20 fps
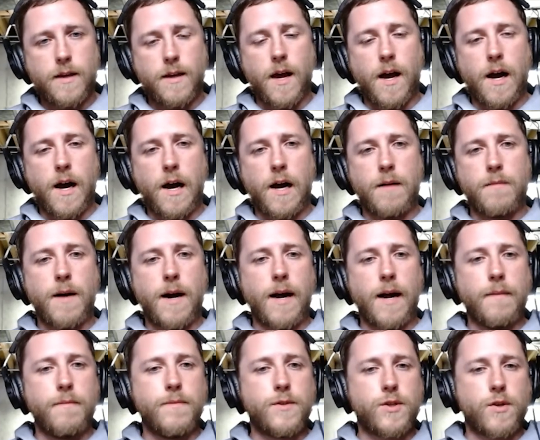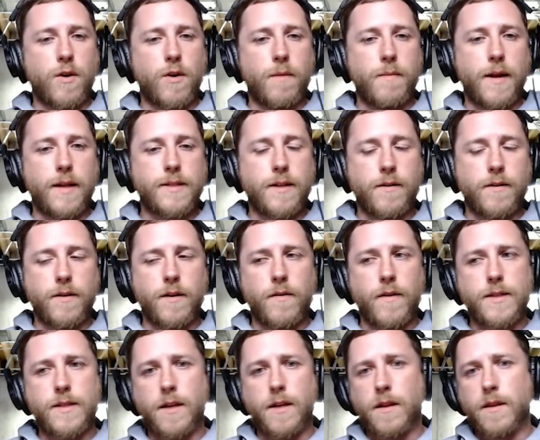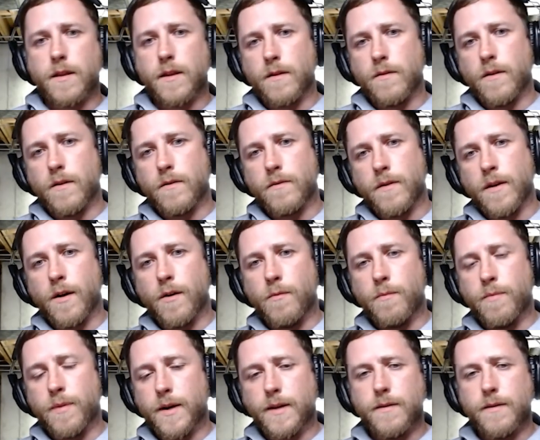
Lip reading: I'm sure I'm not telling you guys anything you don't know, but